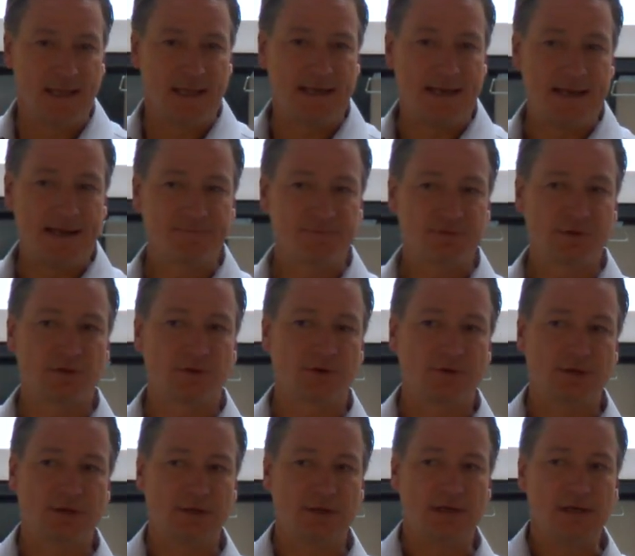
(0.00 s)
And after
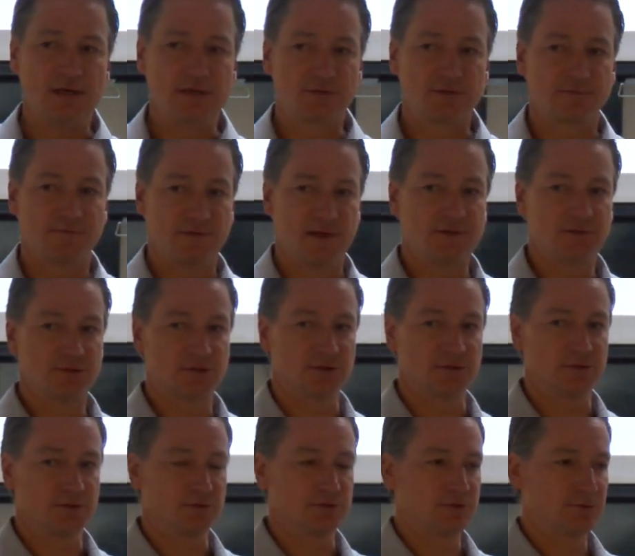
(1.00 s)
learning an
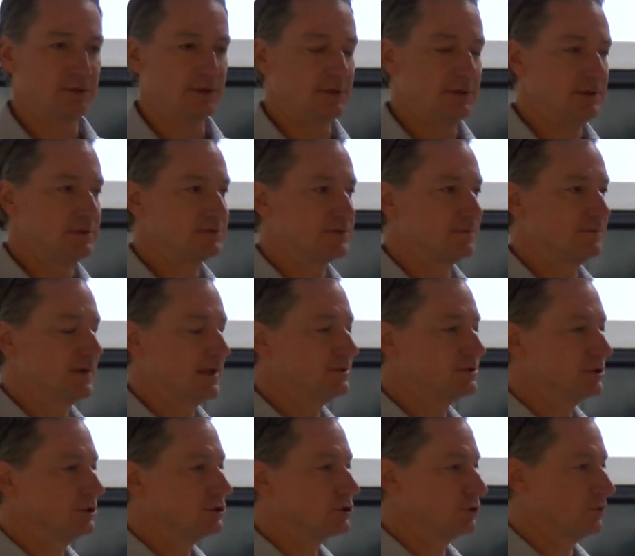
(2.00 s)
intervention or doing an
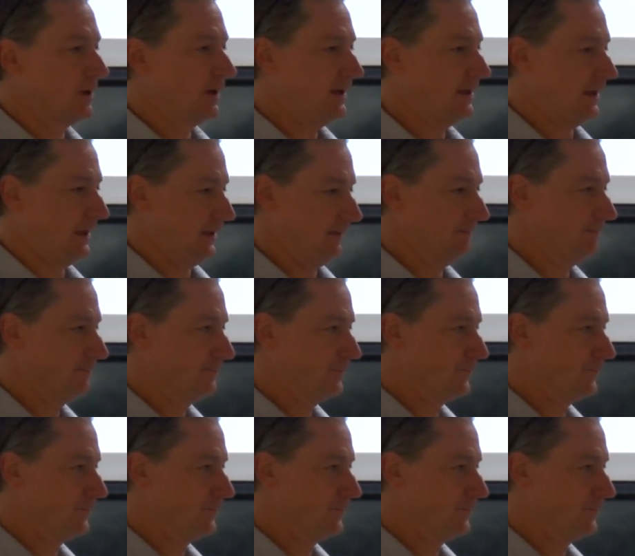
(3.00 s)
intervention training,